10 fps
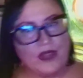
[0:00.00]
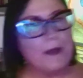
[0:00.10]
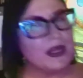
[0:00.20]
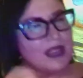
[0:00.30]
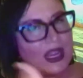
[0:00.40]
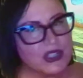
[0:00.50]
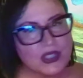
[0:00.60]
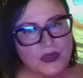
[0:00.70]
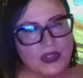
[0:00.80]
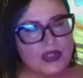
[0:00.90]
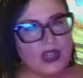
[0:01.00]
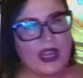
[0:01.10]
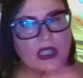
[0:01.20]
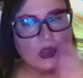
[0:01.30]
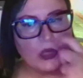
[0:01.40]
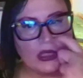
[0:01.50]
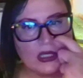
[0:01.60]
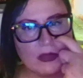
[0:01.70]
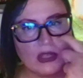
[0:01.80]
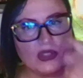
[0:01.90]
But not just for the child with the
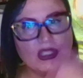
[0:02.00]
special